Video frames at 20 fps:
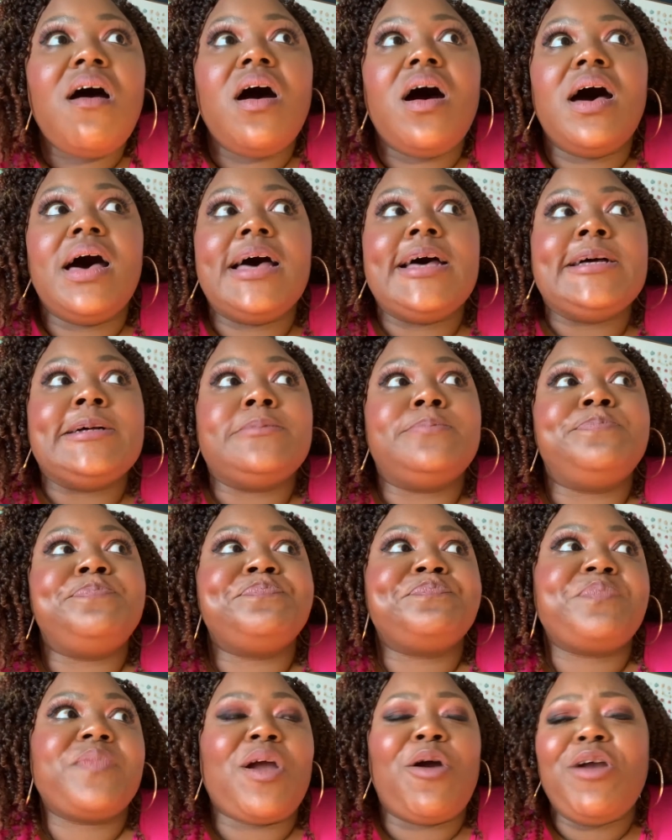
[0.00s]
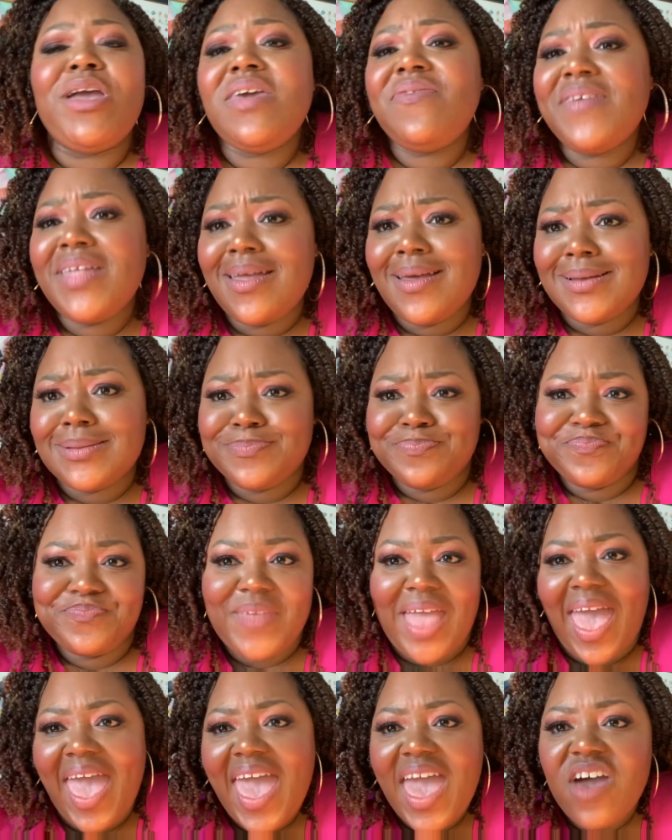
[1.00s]
or even a
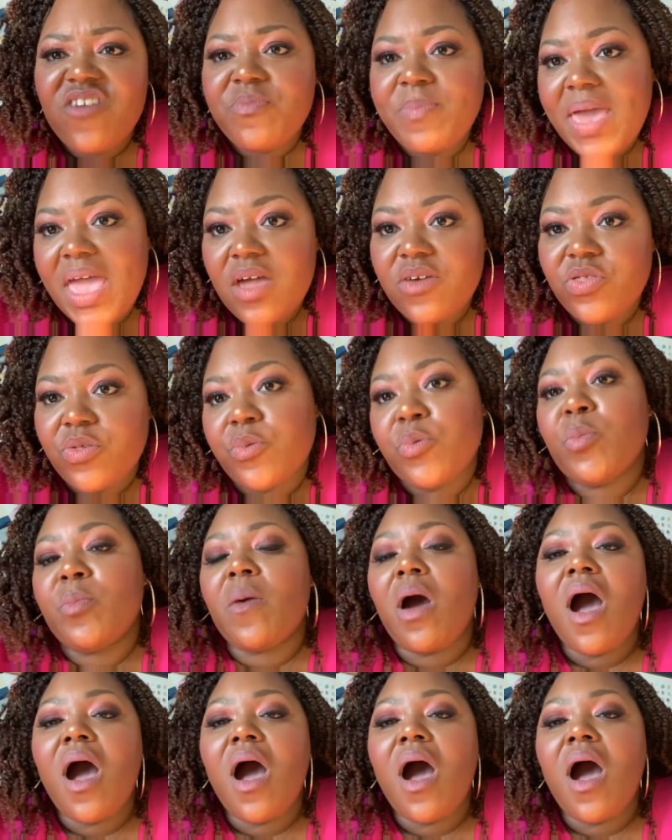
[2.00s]
half bathroom.